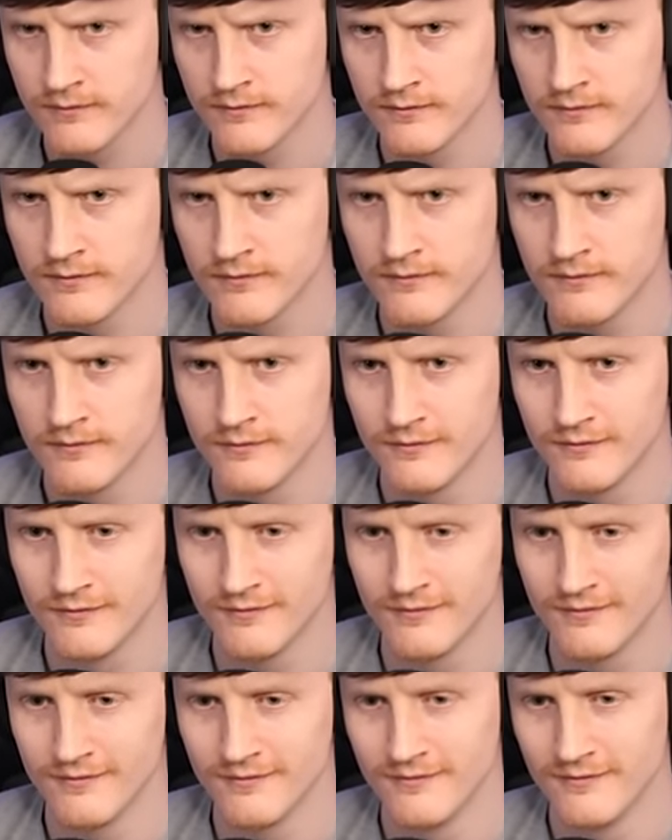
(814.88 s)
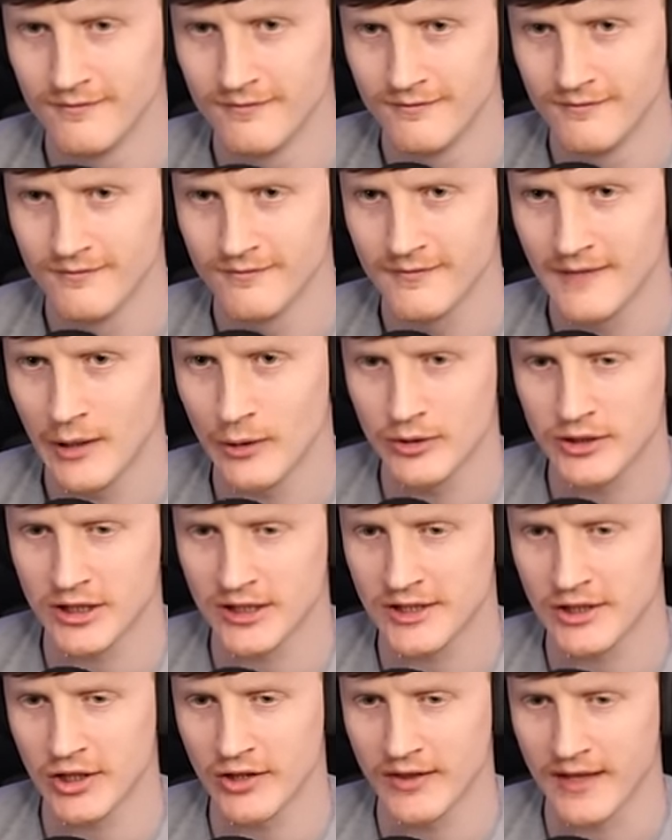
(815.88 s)
Mr. Emily. Was he was
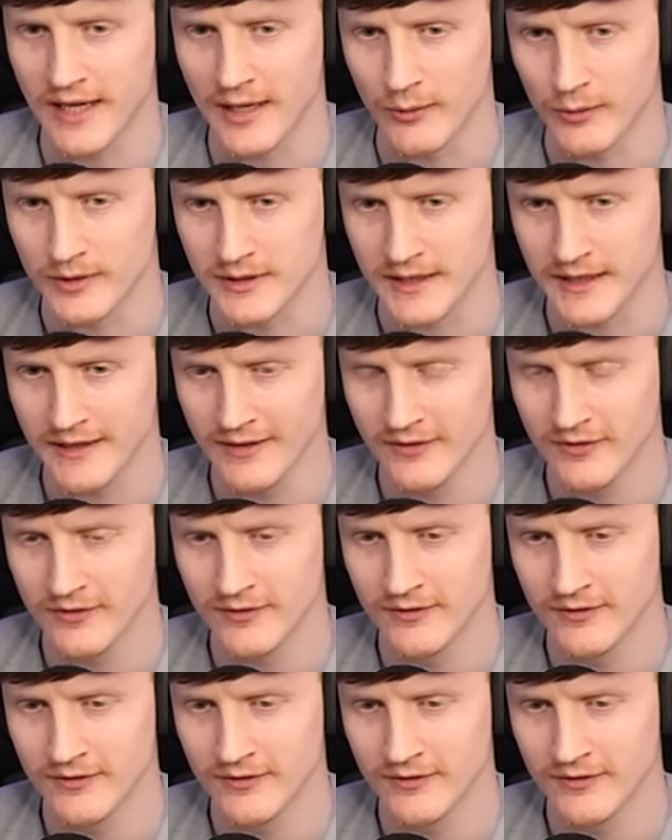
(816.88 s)
just stood there, was he?